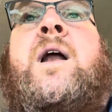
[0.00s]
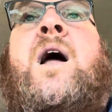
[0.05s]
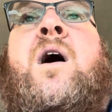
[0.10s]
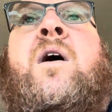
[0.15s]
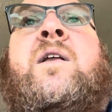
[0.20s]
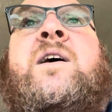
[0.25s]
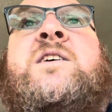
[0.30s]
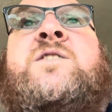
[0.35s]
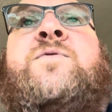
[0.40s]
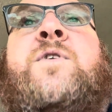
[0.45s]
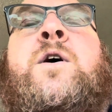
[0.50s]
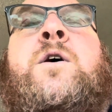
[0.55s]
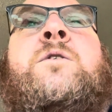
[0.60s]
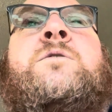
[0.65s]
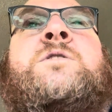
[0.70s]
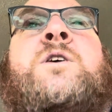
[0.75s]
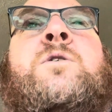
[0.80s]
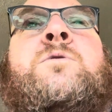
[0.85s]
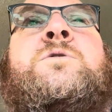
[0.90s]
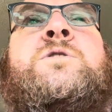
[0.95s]
all this
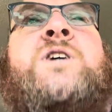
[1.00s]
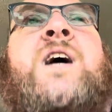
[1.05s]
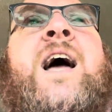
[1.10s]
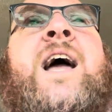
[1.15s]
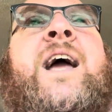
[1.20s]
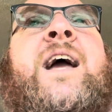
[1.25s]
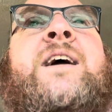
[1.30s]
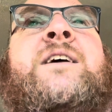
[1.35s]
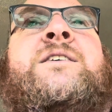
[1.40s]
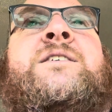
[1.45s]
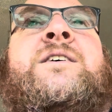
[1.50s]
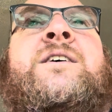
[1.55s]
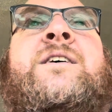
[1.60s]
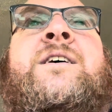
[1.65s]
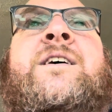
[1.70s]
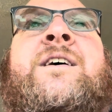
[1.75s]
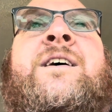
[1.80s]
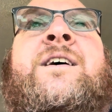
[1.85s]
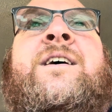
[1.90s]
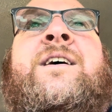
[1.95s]
food's going to change.
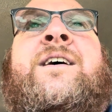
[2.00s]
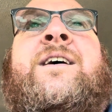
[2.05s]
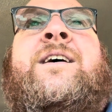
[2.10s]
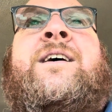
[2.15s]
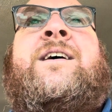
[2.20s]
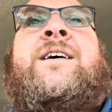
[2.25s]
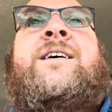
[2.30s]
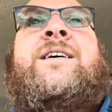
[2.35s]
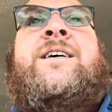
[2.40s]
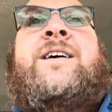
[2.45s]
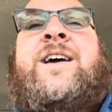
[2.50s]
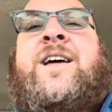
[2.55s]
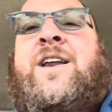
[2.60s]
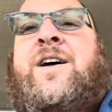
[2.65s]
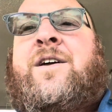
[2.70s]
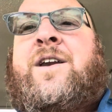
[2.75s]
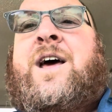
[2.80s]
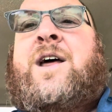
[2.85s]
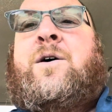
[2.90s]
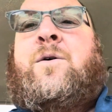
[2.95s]
You
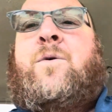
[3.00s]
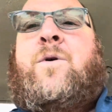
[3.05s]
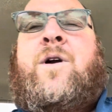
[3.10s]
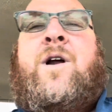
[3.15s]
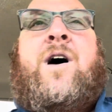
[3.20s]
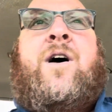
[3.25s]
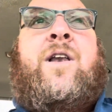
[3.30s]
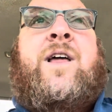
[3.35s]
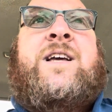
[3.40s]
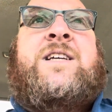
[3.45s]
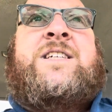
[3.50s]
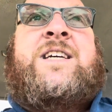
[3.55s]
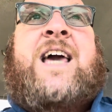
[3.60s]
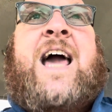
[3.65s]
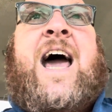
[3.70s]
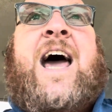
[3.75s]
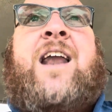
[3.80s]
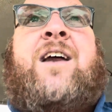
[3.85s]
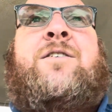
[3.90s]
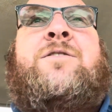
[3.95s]
know, they don't want all these
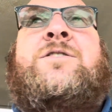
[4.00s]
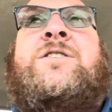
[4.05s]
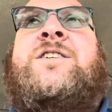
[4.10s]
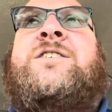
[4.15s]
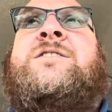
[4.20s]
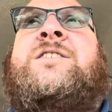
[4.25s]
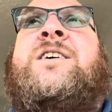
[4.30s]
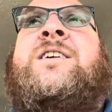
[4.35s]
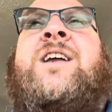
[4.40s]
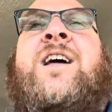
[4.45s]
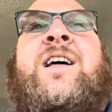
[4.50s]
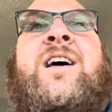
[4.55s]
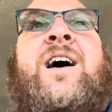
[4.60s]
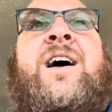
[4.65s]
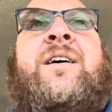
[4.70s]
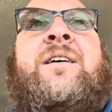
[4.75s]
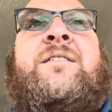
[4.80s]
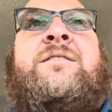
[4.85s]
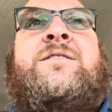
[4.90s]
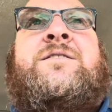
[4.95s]
cattle just in the
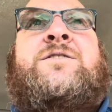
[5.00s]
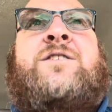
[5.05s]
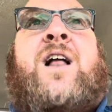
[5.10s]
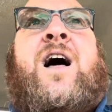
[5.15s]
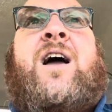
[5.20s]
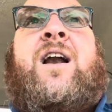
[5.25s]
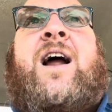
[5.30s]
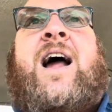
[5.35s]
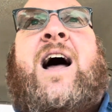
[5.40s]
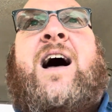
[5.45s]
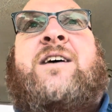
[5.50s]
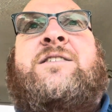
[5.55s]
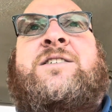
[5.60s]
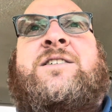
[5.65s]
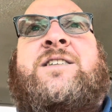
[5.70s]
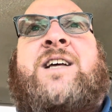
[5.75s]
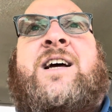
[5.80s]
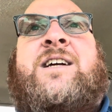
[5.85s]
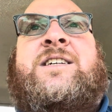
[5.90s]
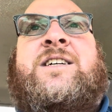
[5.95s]

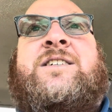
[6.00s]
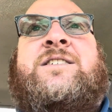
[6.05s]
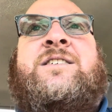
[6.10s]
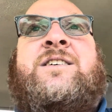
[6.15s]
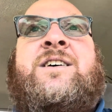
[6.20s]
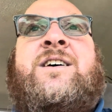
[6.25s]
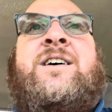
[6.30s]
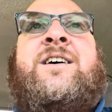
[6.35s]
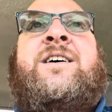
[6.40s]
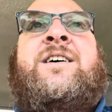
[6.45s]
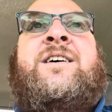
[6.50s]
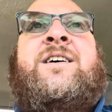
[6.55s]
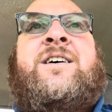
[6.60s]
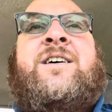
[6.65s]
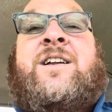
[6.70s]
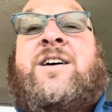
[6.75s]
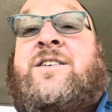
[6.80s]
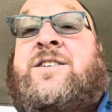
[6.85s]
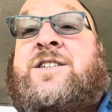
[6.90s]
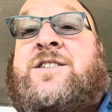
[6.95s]
slaughterhouses. They just,
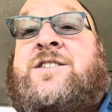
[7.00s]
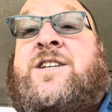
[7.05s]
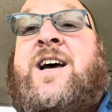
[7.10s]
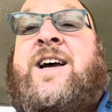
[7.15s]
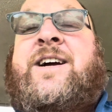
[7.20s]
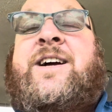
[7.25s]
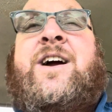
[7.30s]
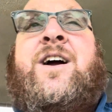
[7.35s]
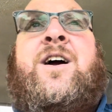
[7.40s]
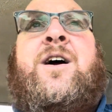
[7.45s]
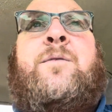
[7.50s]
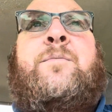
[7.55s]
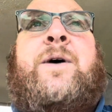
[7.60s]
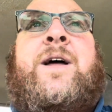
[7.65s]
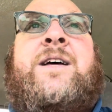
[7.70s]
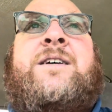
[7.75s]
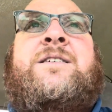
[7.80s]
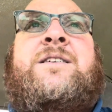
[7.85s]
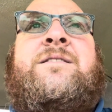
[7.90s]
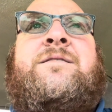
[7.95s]
they'll just take care of
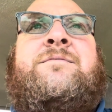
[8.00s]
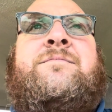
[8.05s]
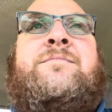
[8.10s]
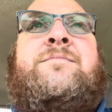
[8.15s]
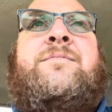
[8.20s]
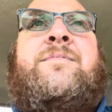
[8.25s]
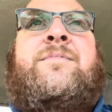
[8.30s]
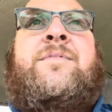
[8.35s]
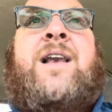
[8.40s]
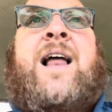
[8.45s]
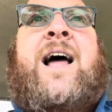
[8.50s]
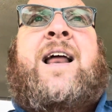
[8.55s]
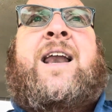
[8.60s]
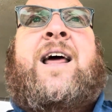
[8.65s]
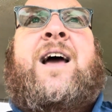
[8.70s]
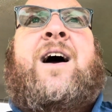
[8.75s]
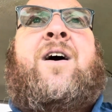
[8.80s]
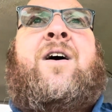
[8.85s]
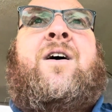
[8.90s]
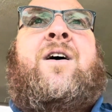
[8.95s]
them like
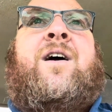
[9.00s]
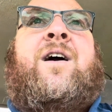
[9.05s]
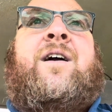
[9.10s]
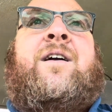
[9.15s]
they are.